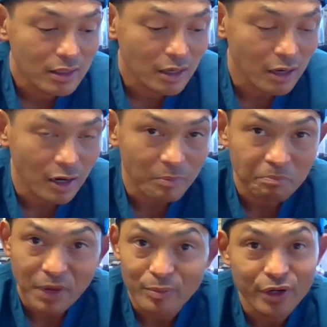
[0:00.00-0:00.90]

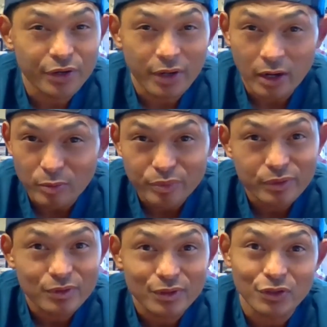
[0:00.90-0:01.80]
um, i'm here to help
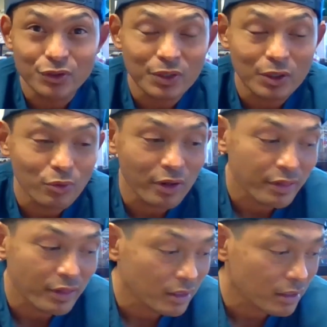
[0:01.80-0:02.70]
you know i want to
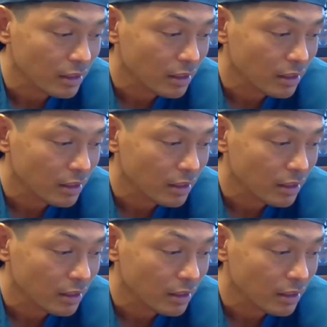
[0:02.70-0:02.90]
thank